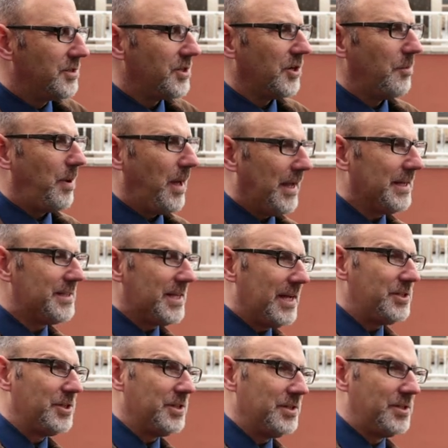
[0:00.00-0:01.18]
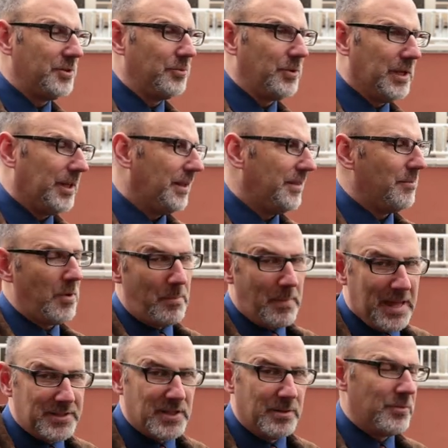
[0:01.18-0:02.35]
those. So you're paying attention to really the
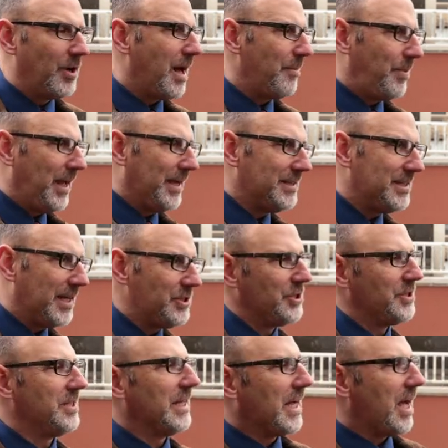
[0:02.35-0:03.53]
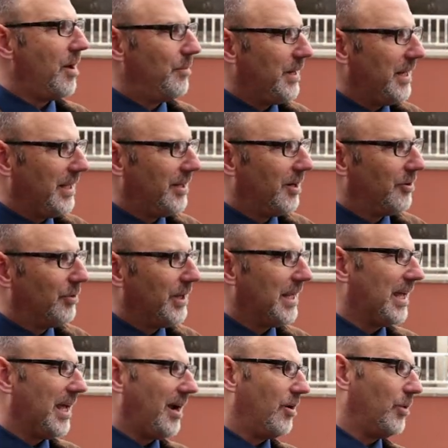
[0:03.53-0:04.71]
momentum. You're not paying attention to the company. You don't really
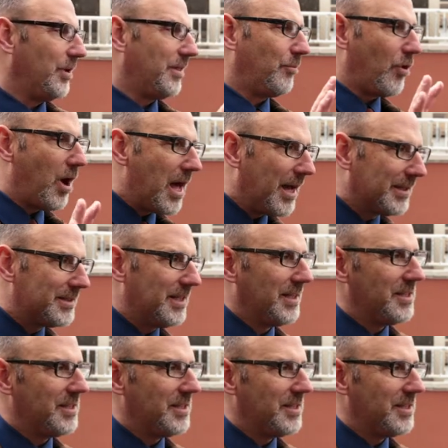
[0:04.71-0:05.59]
care what the product